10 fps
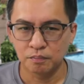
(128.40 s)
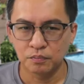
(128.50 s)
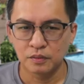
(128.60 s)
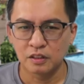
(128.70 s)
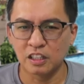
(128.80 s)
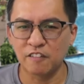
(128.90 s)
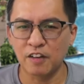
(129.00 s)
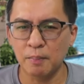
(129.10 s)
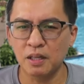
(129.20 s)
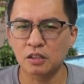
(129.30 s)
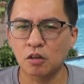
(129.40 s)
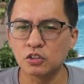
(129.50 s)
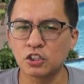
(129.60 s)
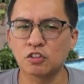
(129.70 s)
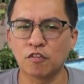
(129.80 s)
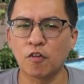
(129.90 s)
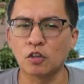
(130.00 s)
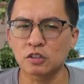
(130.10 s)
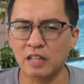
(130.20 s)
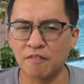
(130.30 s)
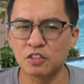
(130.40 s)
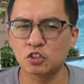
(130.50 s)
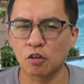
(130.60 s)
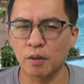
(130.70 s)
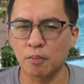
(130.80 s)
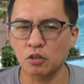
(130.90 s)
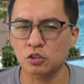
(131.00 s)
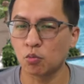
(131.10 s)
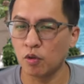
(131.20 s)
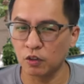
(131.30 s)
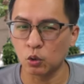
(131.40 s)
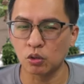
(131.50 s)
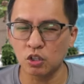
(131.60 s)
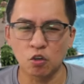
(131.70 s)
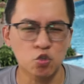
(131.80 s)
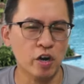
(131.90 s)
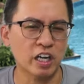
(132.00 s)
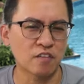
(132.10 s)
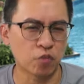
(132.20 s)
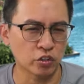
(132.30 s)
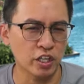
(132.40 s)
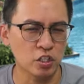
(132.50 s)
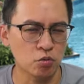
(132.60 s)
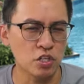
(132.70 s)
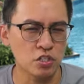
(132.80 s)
The development consists of 4 11-story blocks with a total of 348 units.